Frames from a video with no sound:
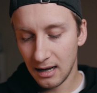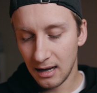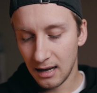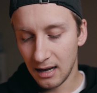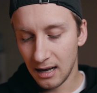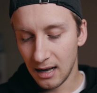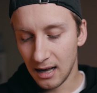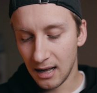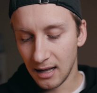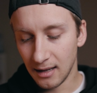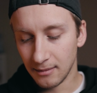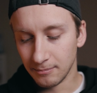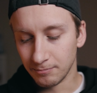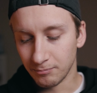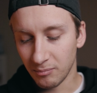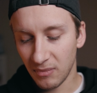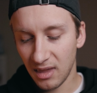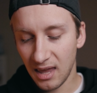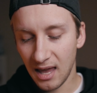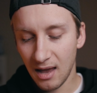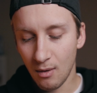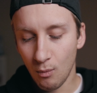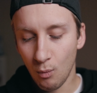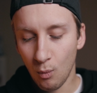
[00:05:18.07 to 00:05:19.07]

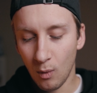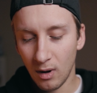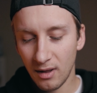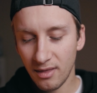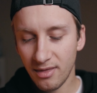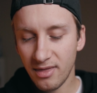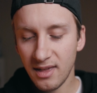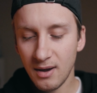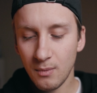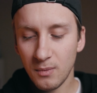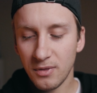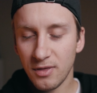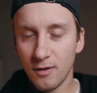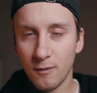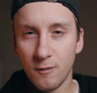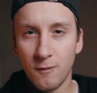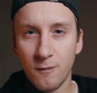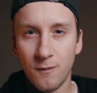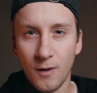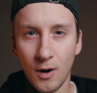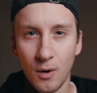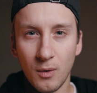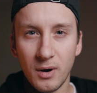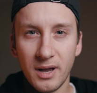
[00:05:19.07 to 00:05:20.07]
And one thing with the
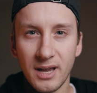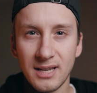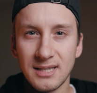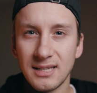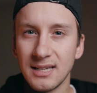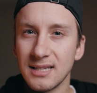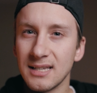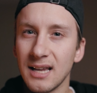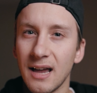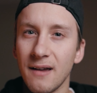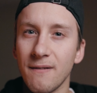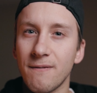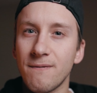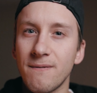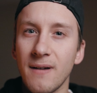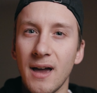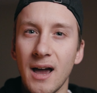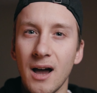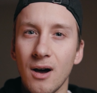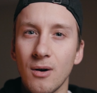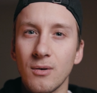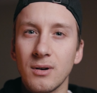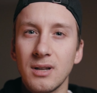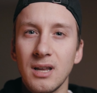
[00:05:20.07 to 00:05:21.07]
focus is I
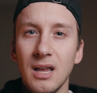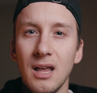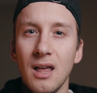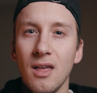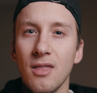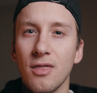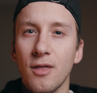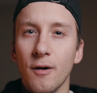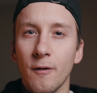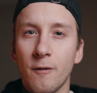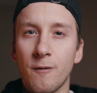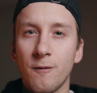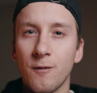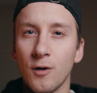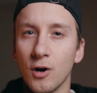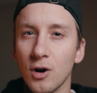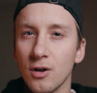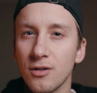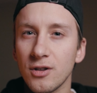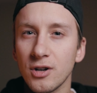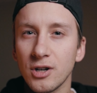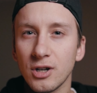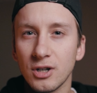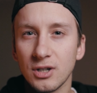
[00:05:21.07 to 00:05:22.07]
found the
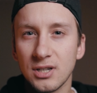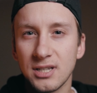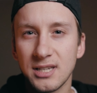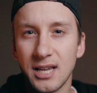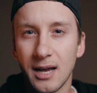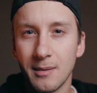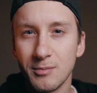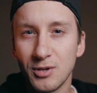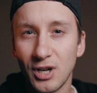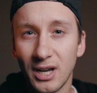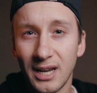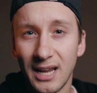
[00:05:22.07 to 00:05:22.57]
further your subject